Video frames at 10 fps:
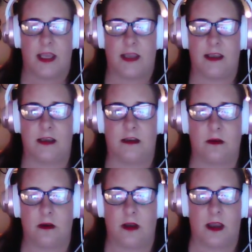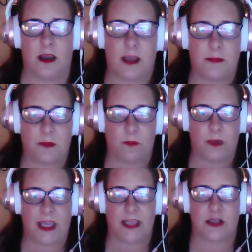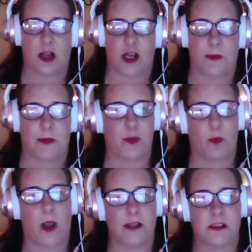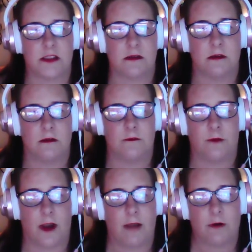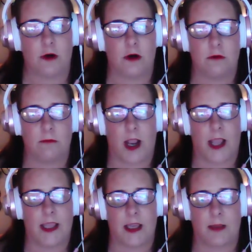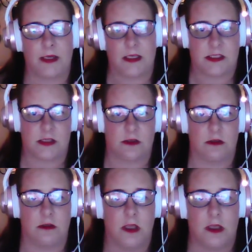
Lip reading: And I mean, we can't talk about the Watts forever, right? I mean, until.